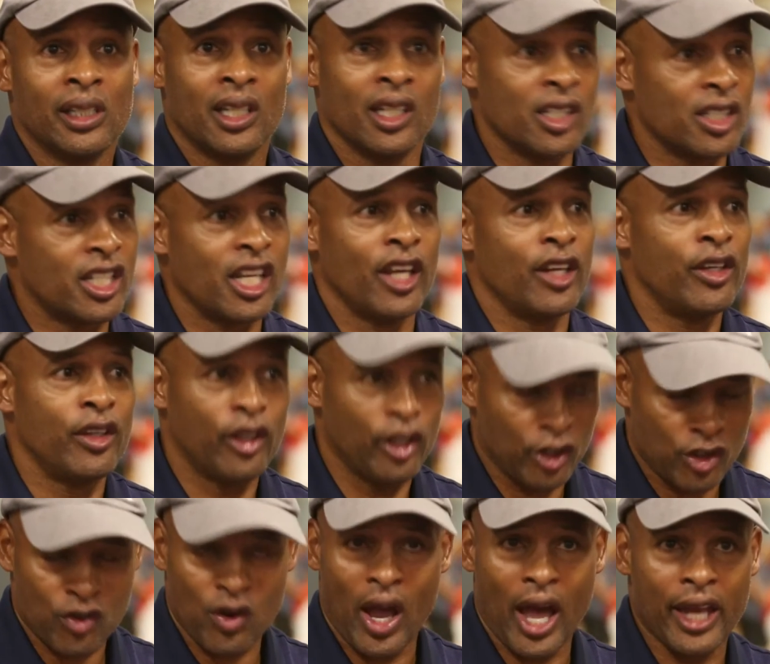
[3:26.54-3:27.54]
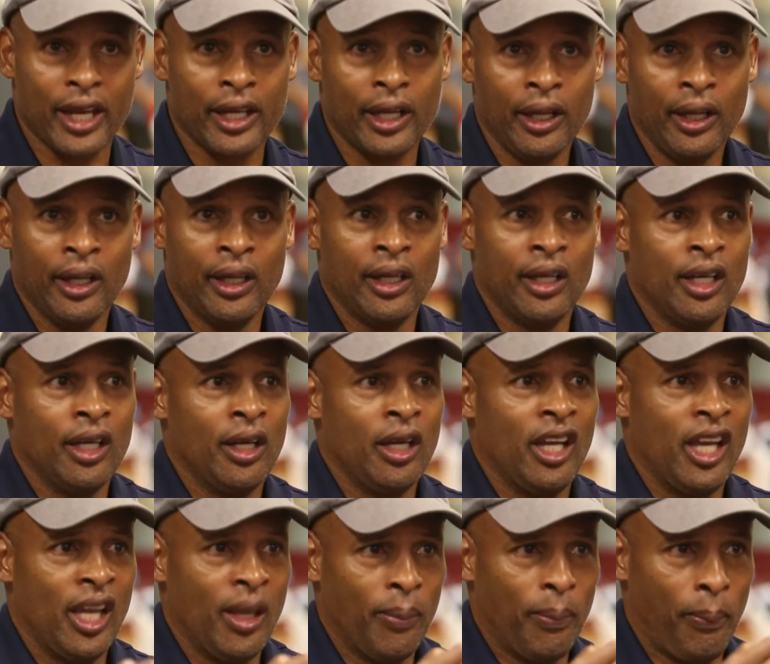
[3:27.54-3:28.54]
continue to try to
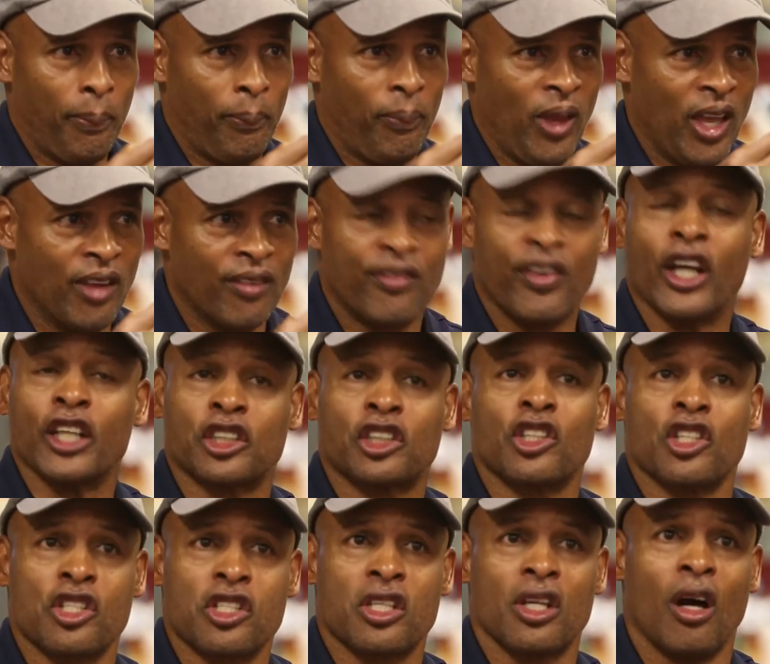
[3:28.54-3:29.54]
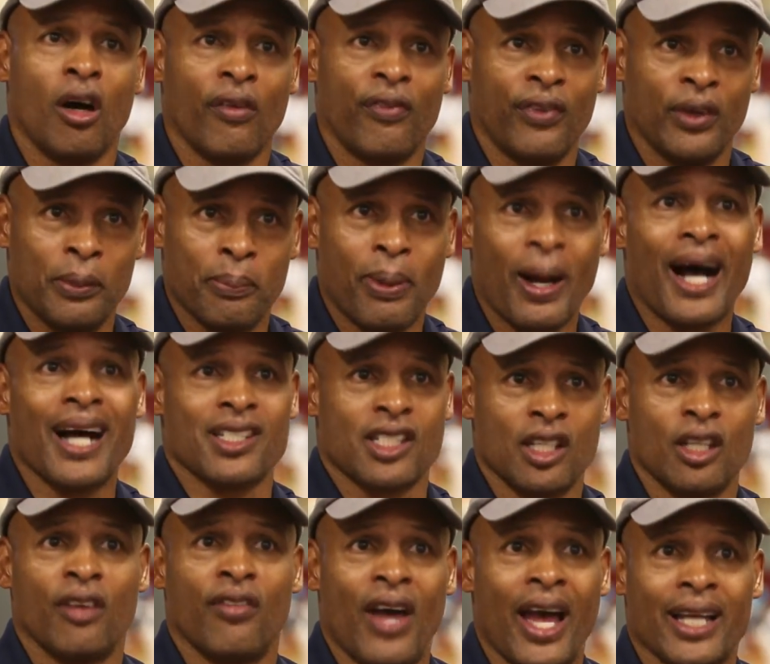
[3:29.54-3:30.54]
invest yourself in
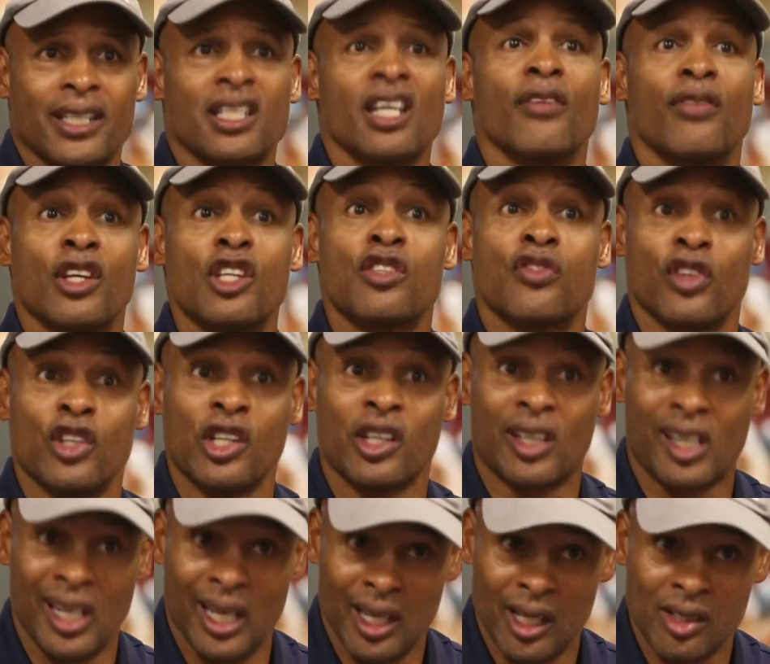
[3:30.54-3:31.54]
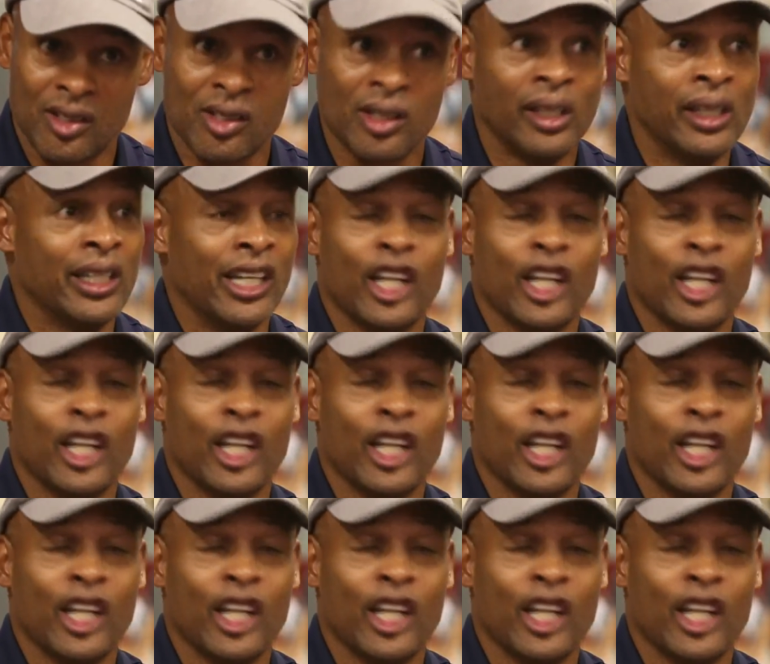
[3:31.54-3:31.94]
positive activities for your kids.